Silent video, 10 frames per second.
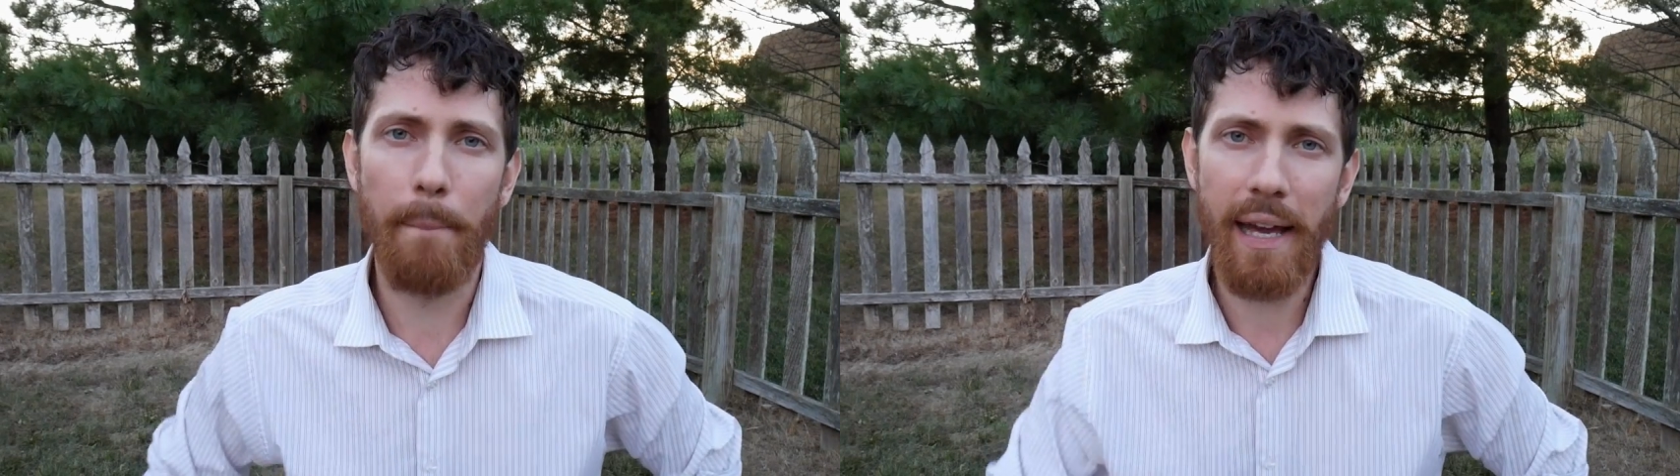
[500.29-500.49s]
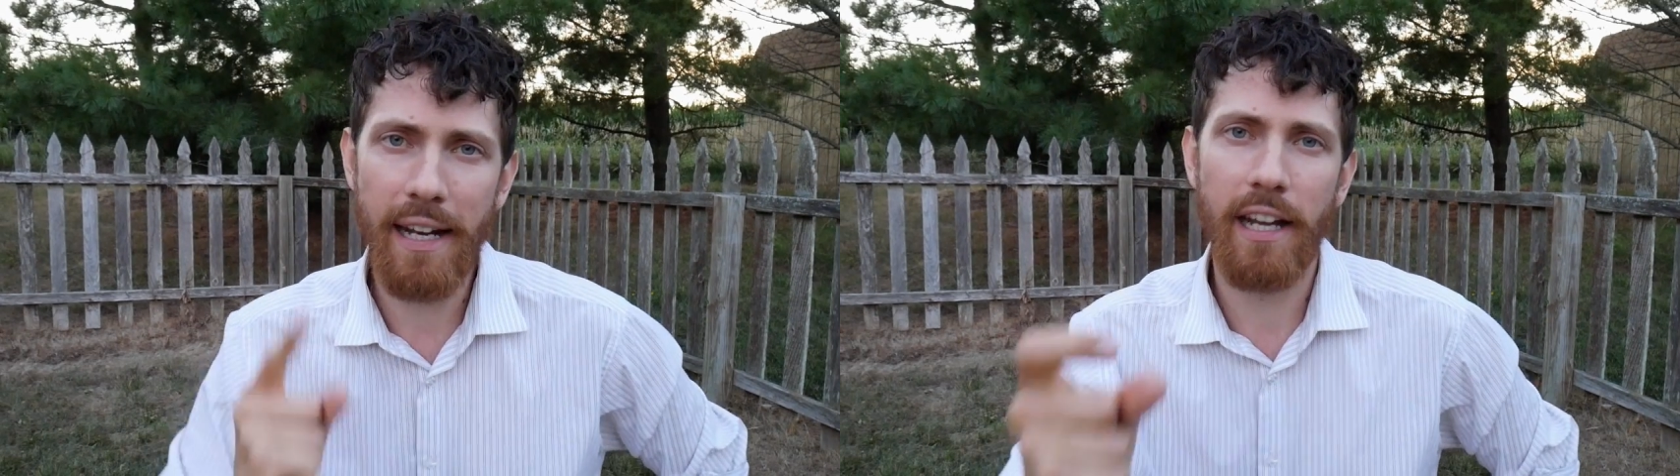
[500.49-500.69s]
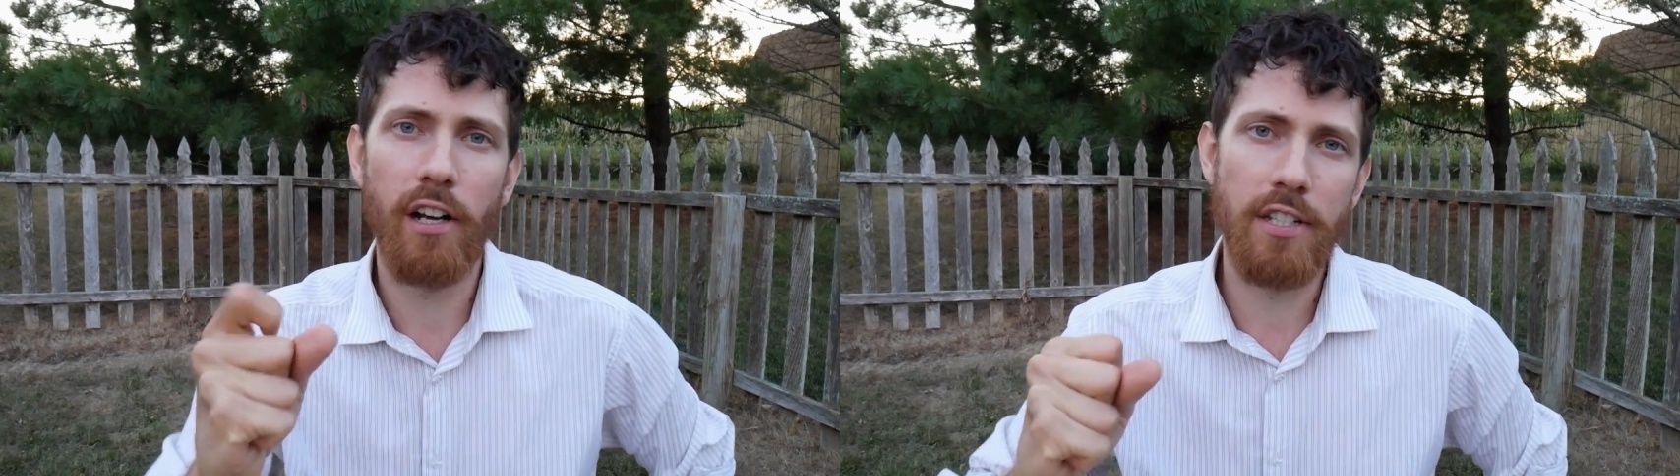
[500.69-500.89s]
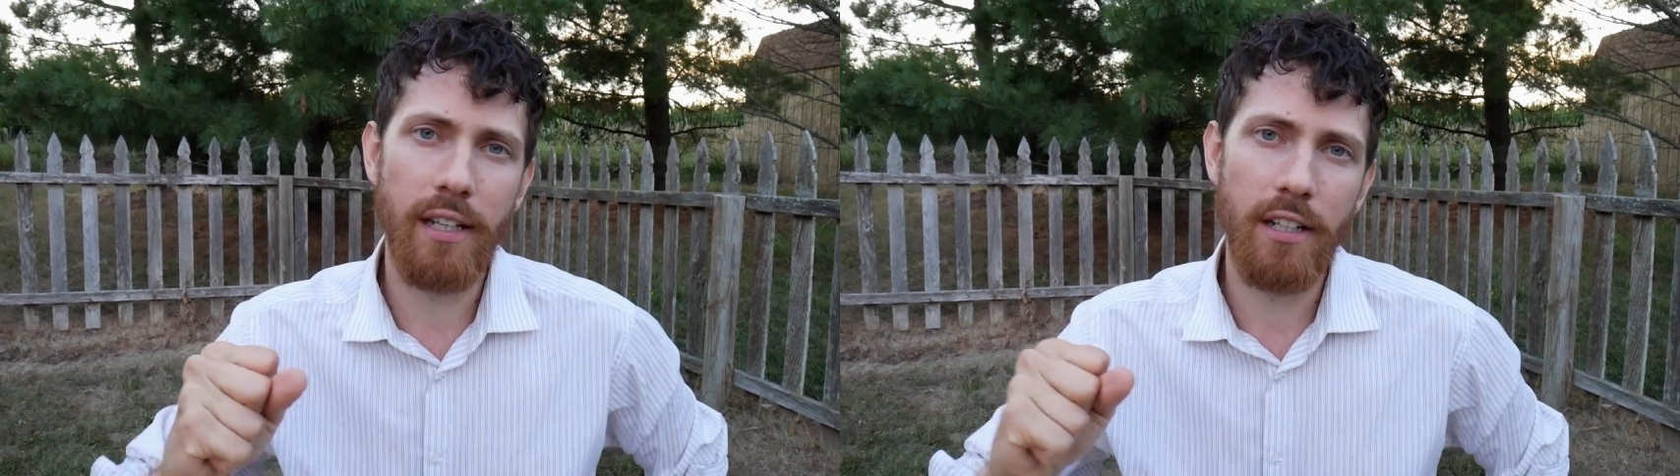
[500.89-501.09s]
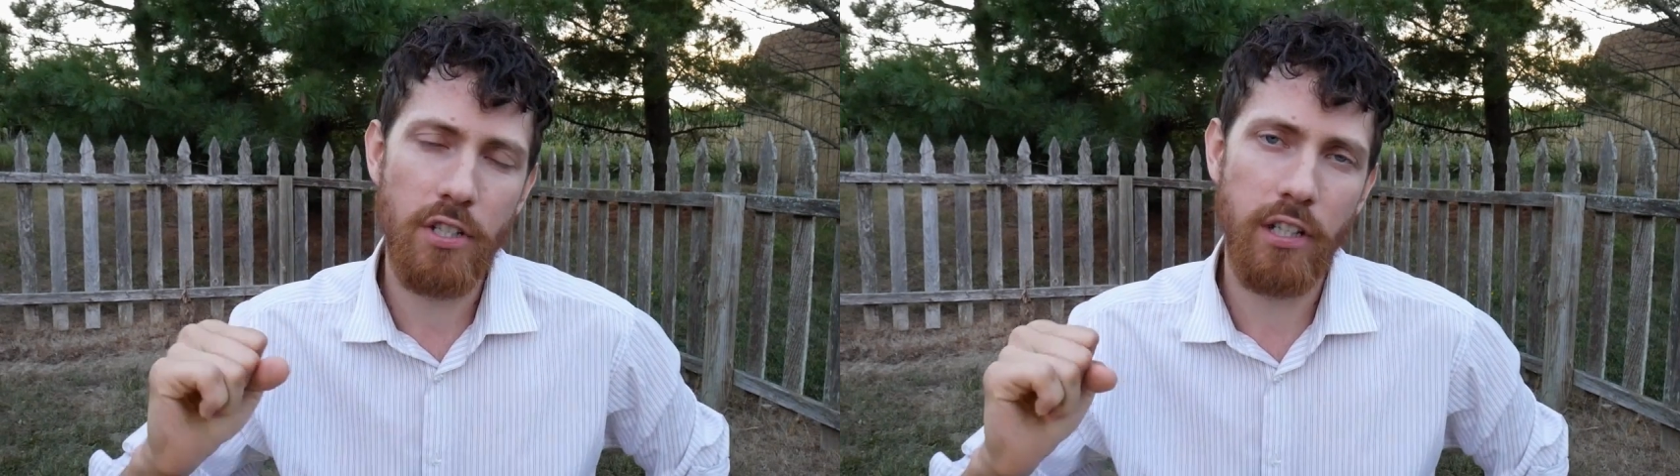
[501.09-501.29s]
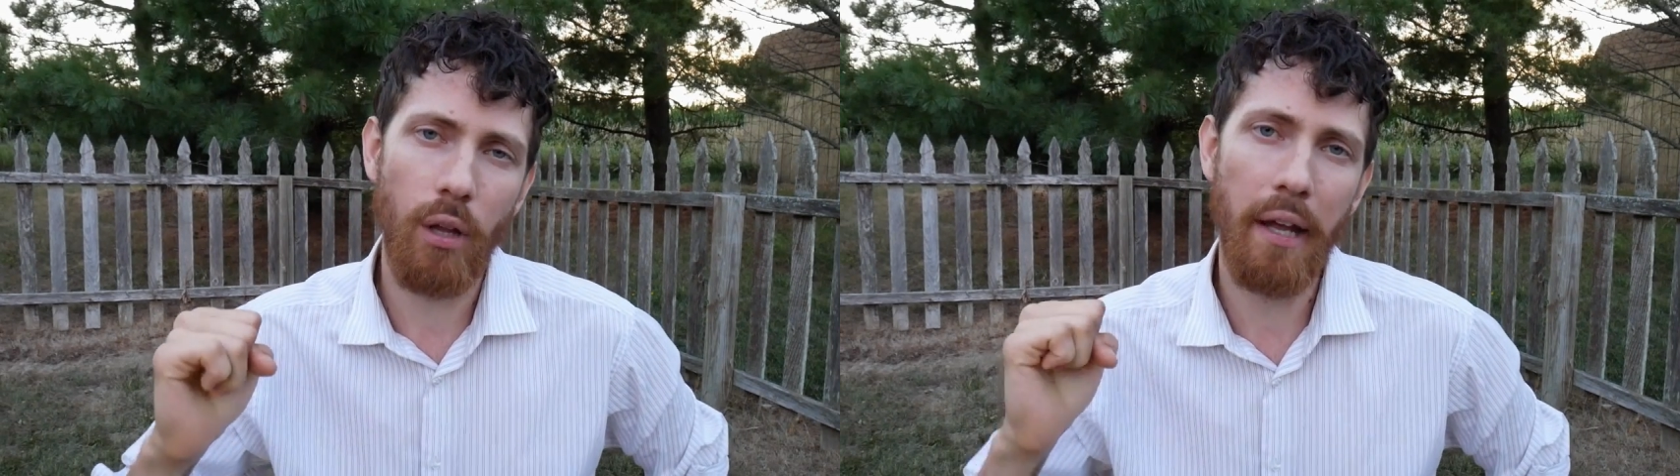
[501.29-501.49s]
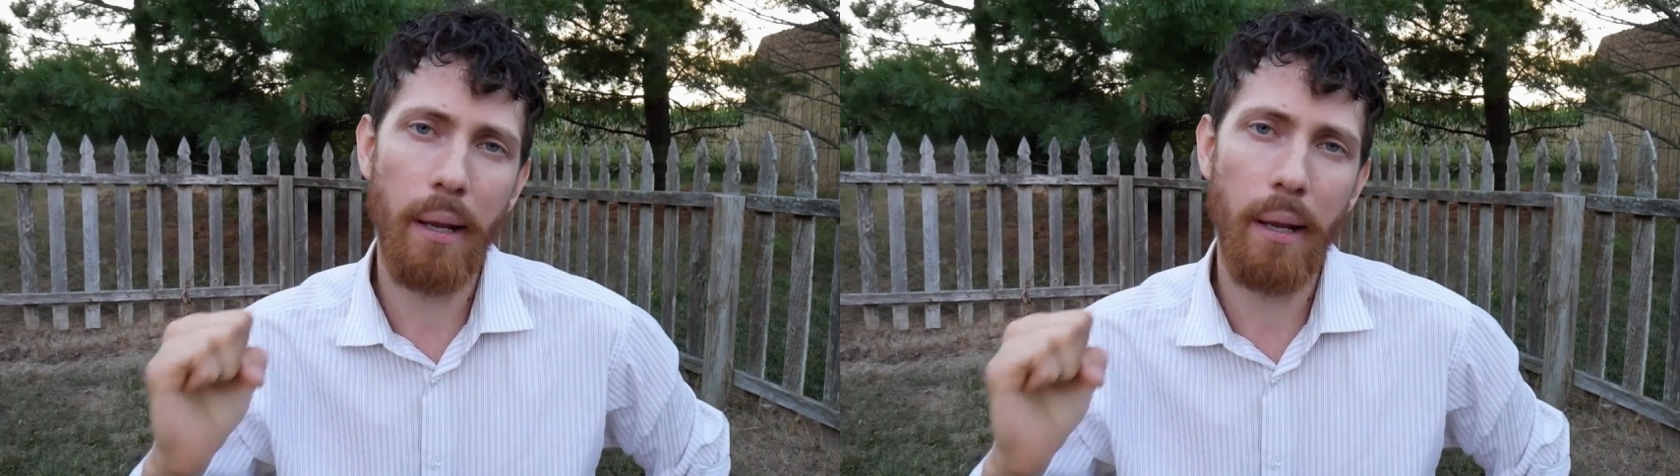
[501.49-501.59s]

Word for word: beta carotene is still an